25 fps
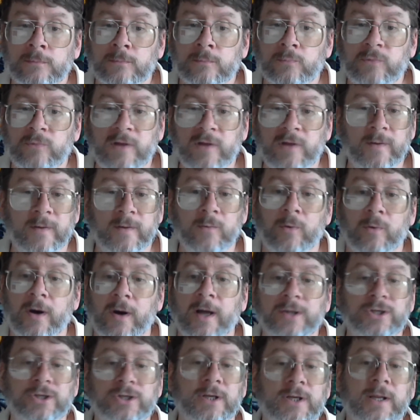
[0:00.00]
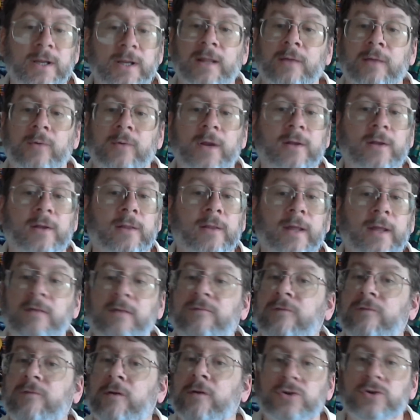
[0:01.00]
We've been watching Hillary Clinton
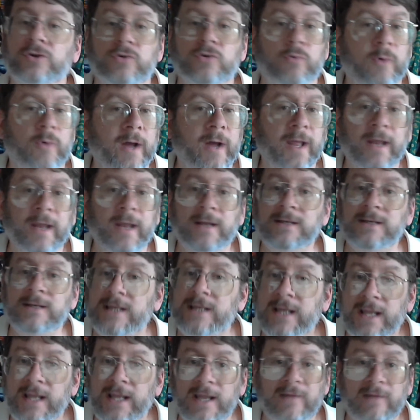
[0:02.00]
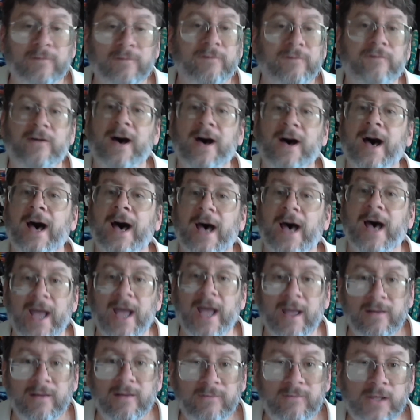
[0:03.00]
for
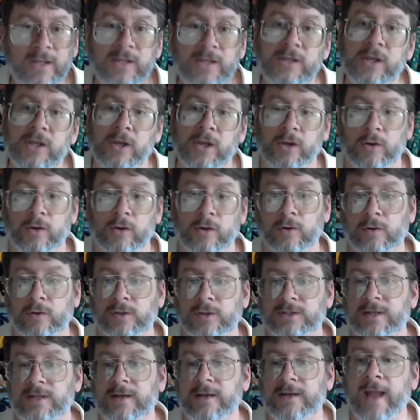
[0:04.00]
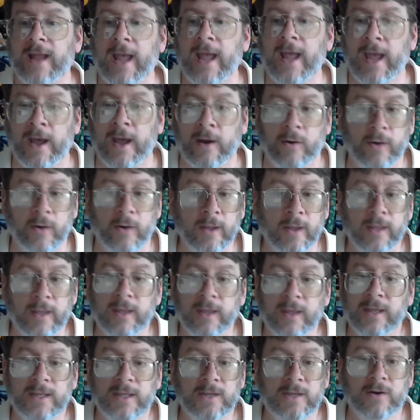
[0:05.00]
25 years now.
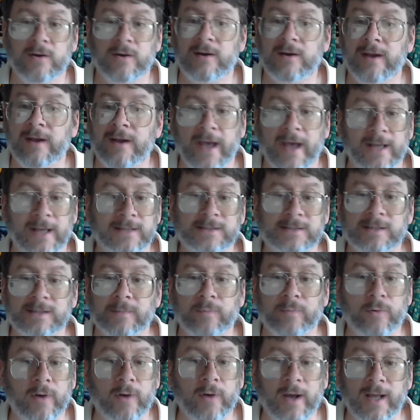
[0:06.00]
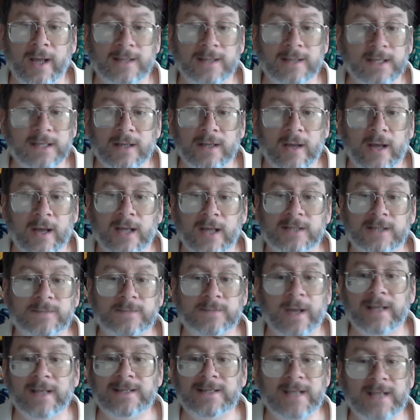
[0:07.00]
You're not surprising us
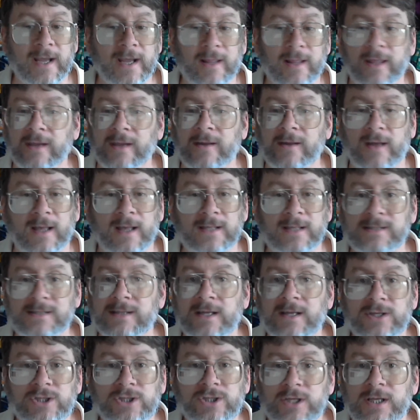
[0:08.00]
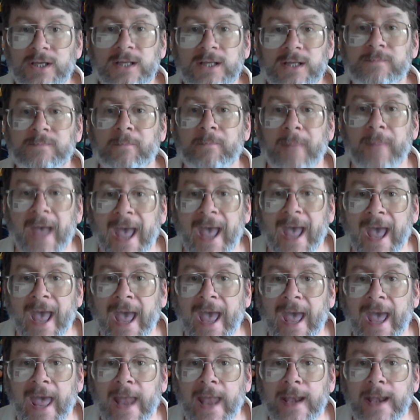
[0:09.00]
by telling us that she's
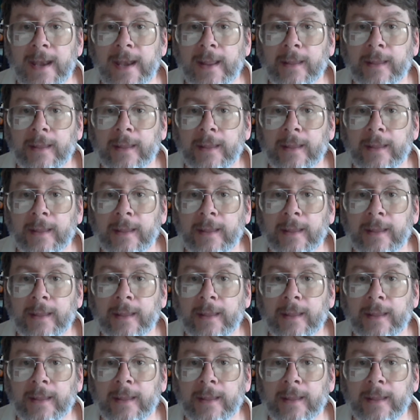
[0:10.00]
bad.